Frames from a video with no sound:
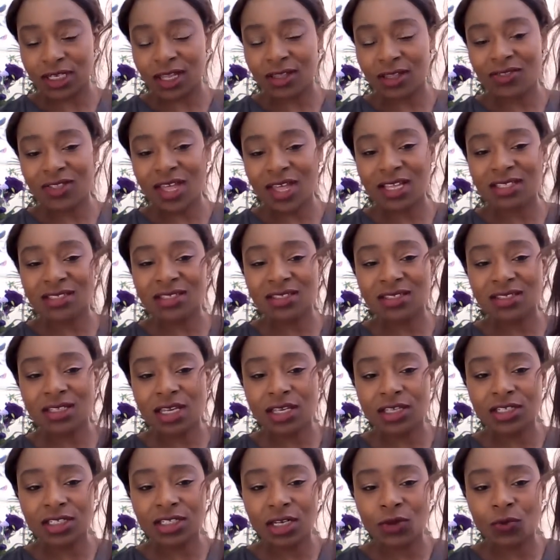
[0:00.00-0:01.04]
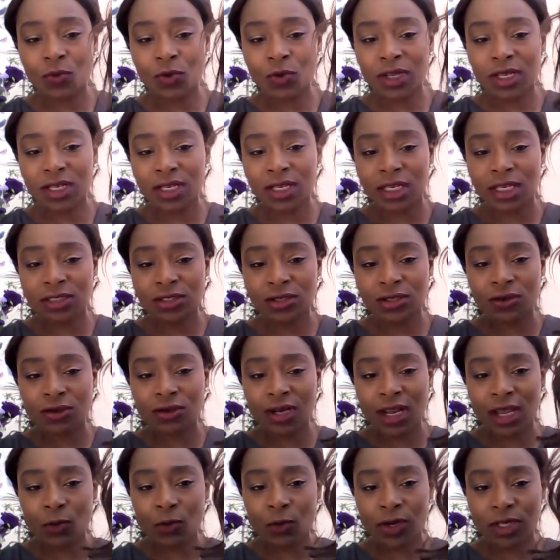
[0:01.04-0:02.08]
and that's essentially what it needs to look
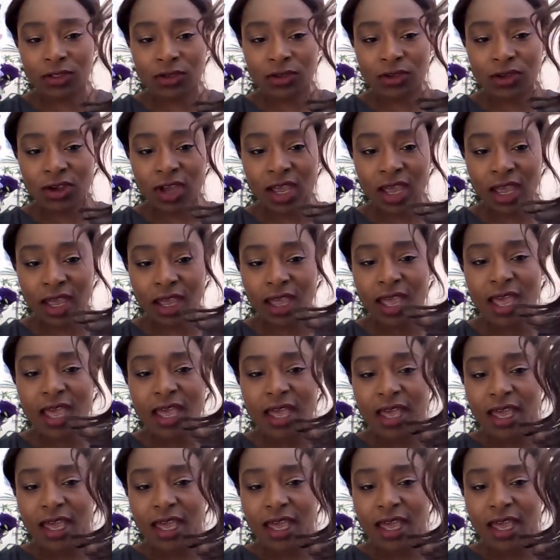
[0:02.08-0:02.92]
like when it's on your hair.